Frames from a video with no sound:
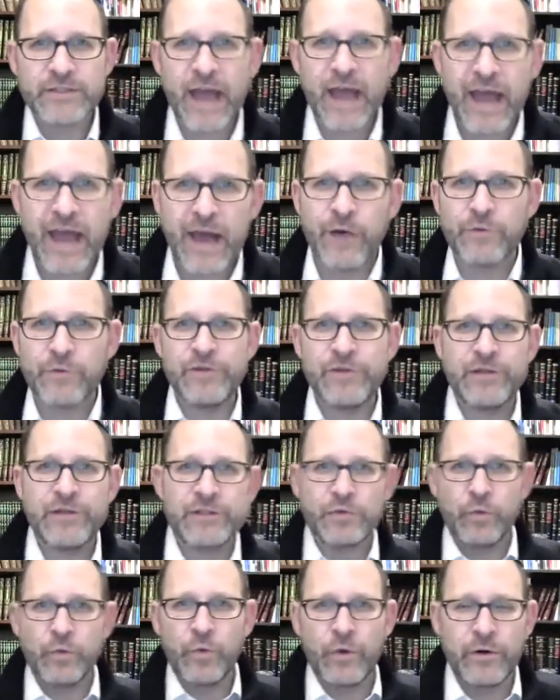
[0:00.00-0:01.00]
how
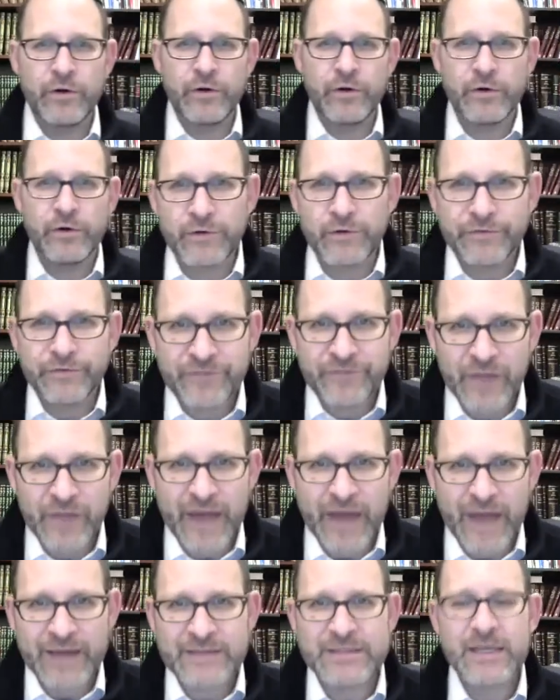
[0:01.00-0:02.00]
this word
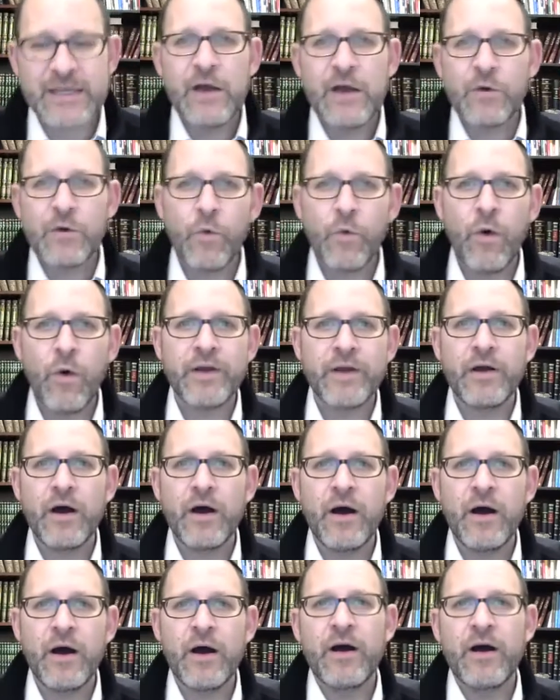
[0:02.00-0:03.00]
reflects one
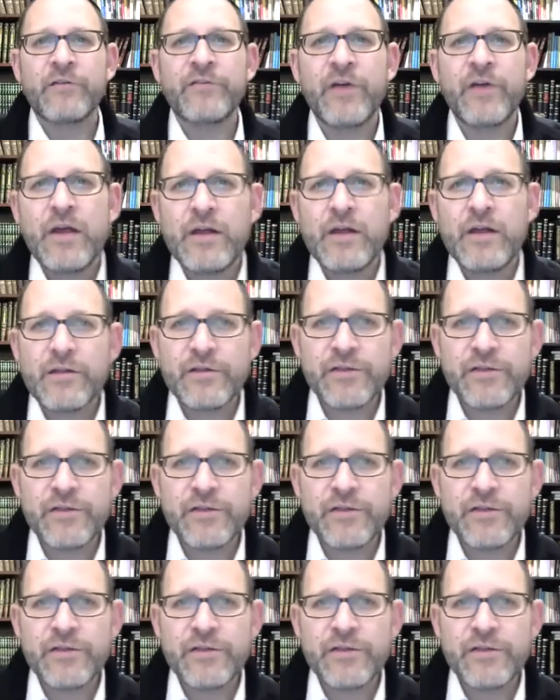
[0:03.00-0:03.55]
of